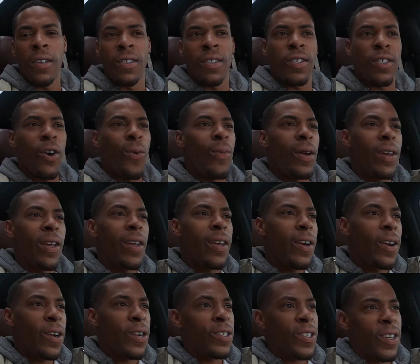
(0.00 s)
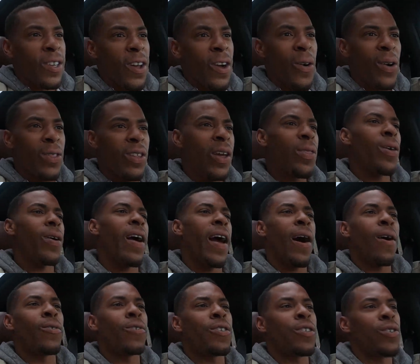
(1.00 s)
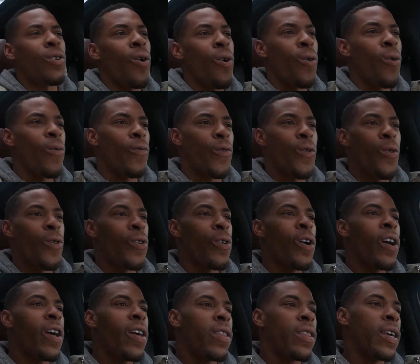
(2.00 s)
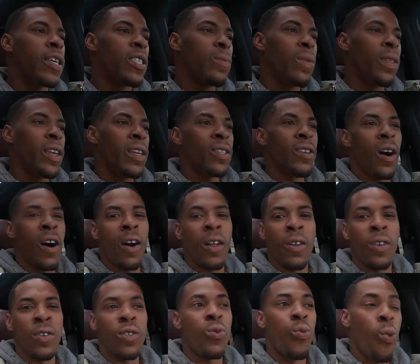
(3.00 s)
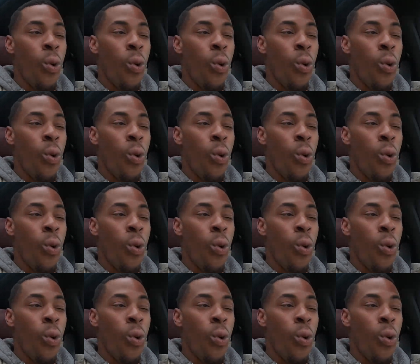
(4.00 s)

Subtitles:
so many years ago another house sold for this many dollars.